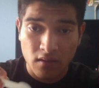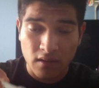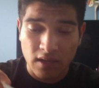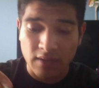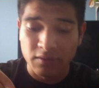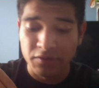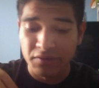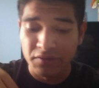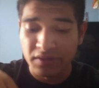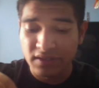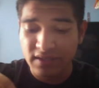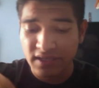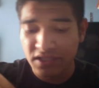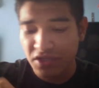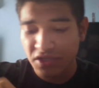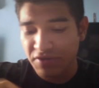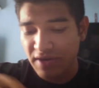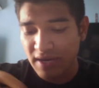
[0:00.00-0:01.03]
I'm doing
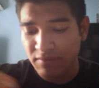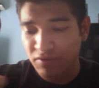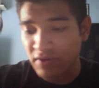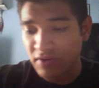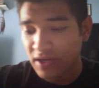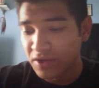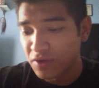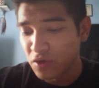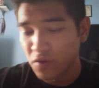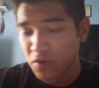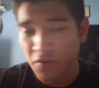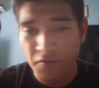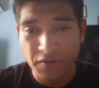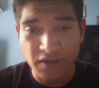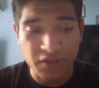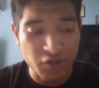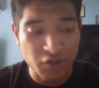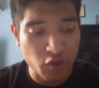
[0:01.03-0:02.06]
6 grams, so I do
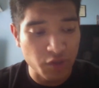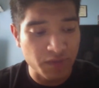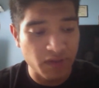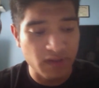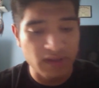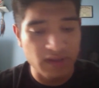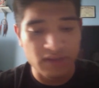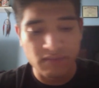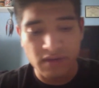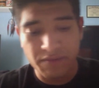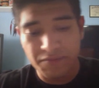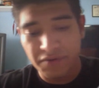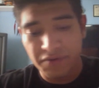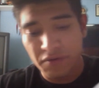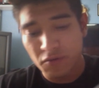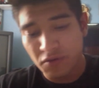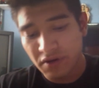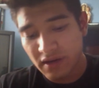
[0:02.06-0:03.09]
3 scoops of this in my
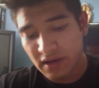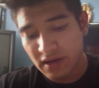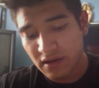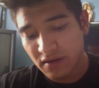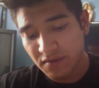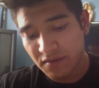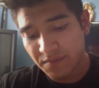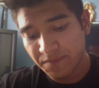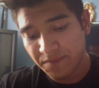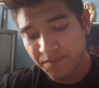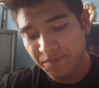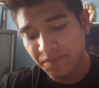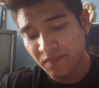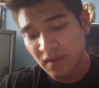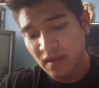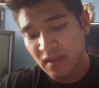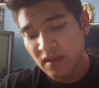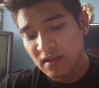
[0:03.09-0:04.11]
pre-workout.
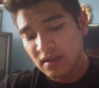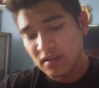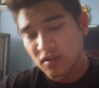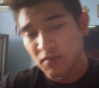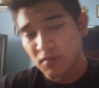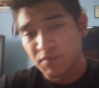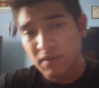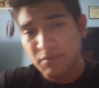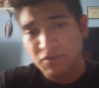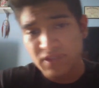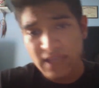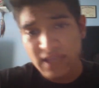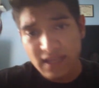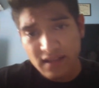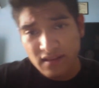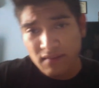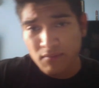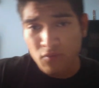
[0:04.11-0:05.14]
Some people take
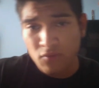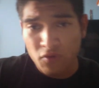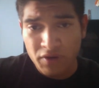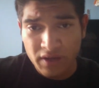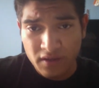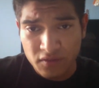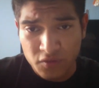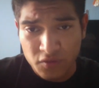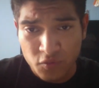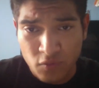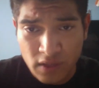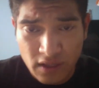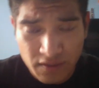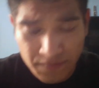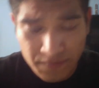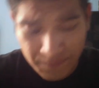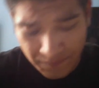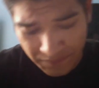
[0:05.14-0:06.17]
it in the morning as
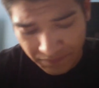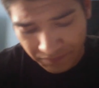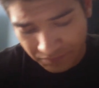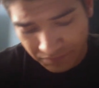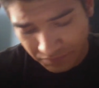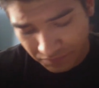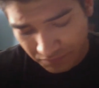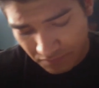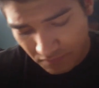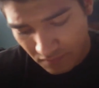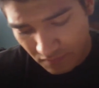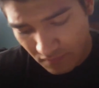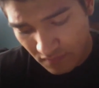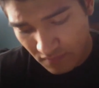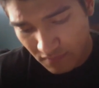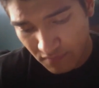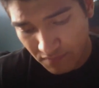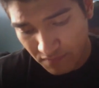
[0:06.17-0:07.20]
well,
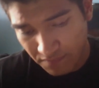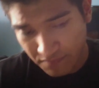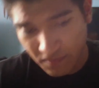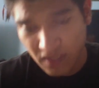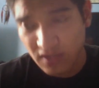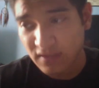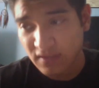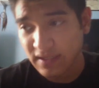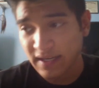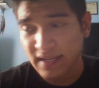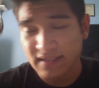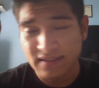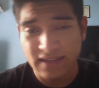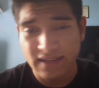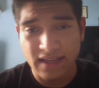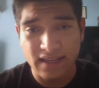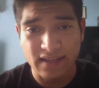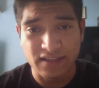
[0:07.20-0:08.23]
because like I
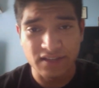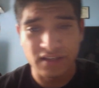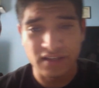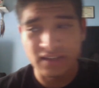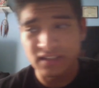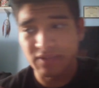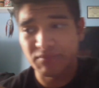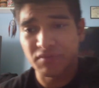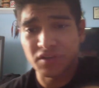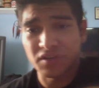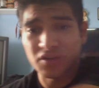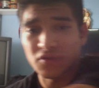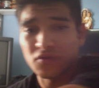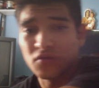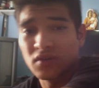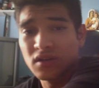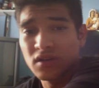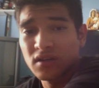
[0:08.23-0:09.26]
said, it's not
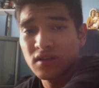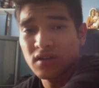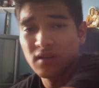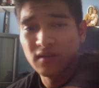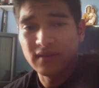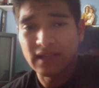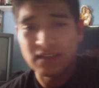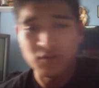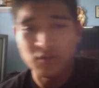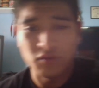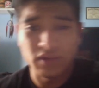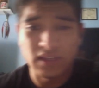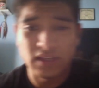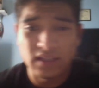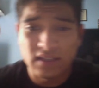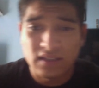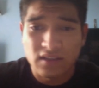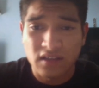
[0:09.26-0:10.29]
something that's
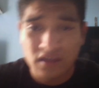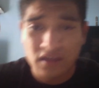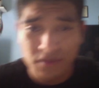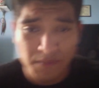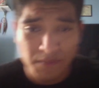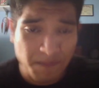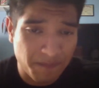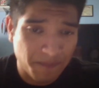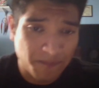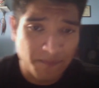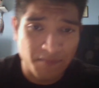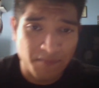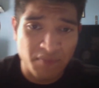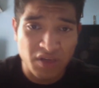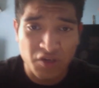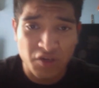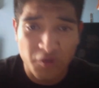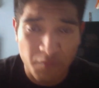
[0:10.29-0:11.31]
only gonna
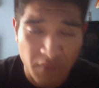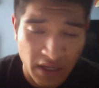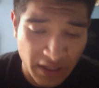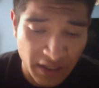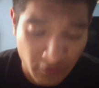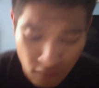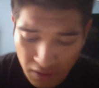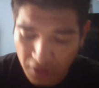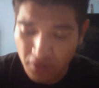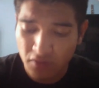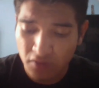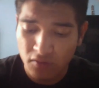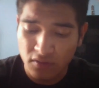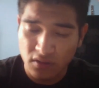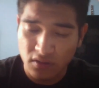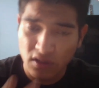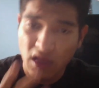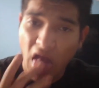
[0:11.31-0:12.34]
be in your body while you
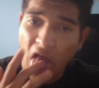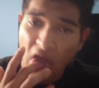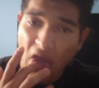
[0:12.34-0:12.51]
use it.